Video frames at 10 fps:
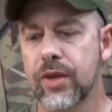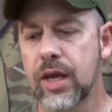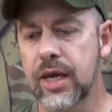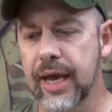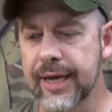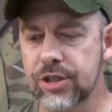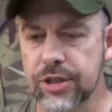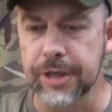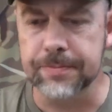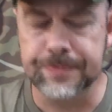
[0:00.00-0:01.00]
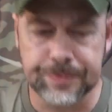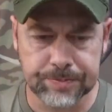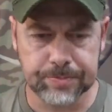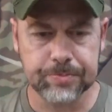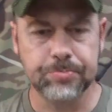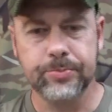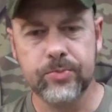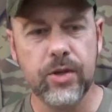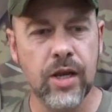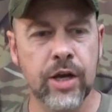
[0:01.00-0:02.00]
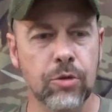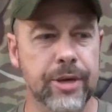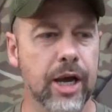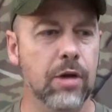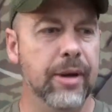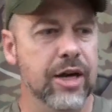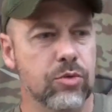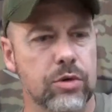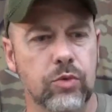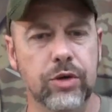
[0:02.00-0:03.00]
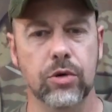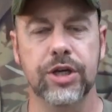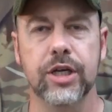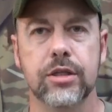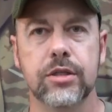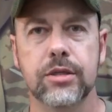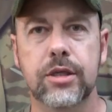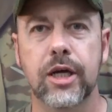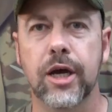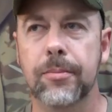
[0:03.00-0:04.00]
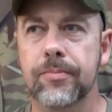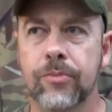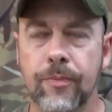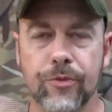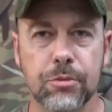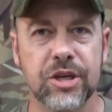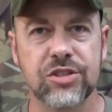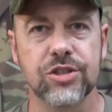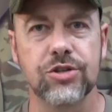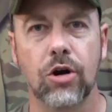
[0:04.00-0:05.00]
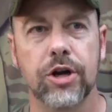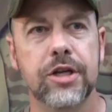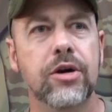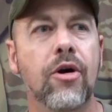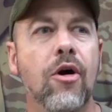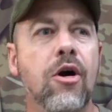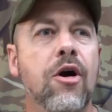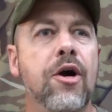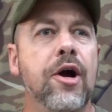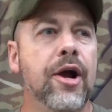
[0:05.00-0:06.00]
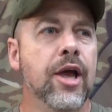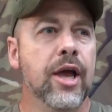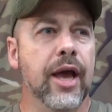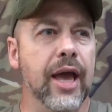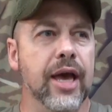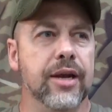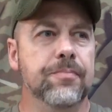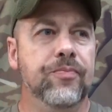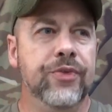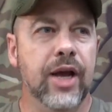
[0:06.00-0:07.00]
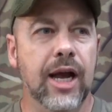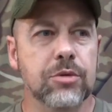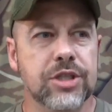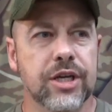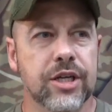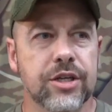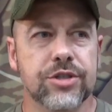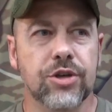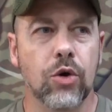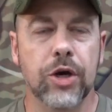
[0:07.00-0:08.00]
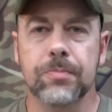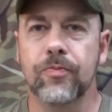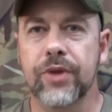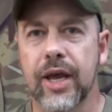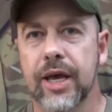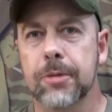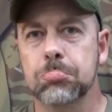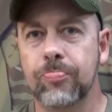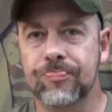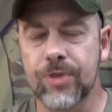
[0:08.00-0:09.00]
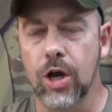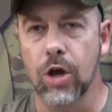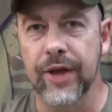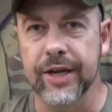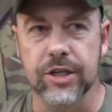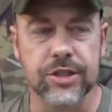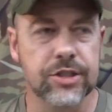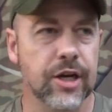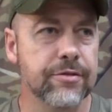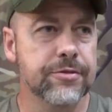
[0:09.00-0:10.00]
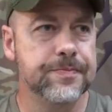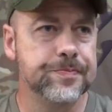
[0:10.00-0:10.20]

He actually helped me out back when we were getting the business started, and I was getting into sewing and all that good stuff.